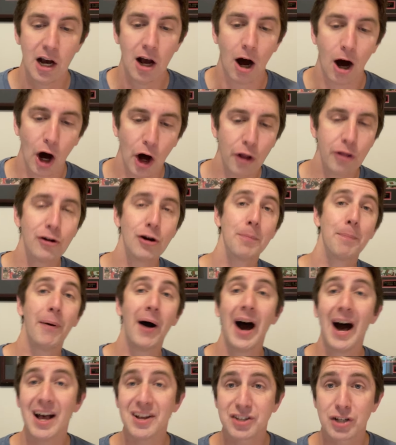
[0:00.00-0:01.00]
Other
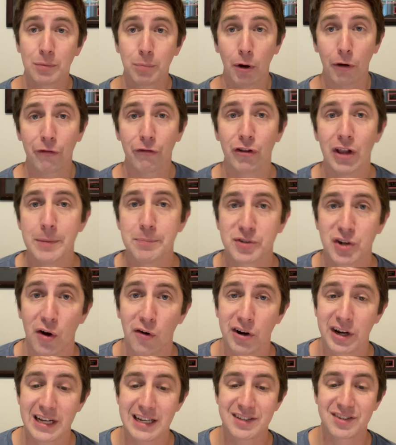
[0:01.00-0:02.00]
possible flip
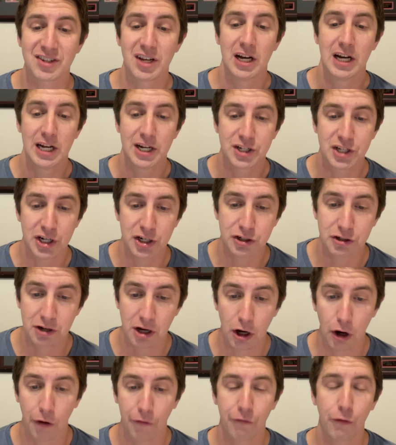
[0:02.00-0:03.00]
targets to know.